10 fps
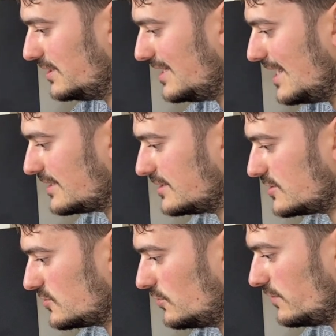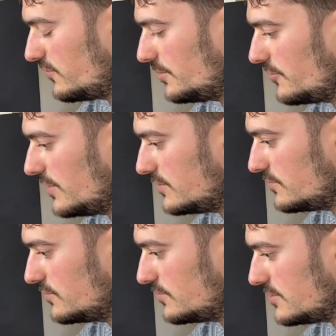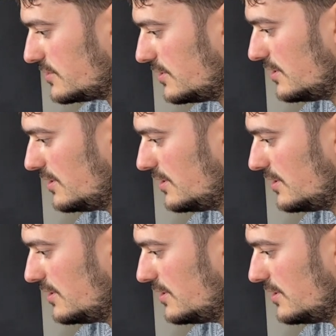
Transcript: the excess soil from around the roots.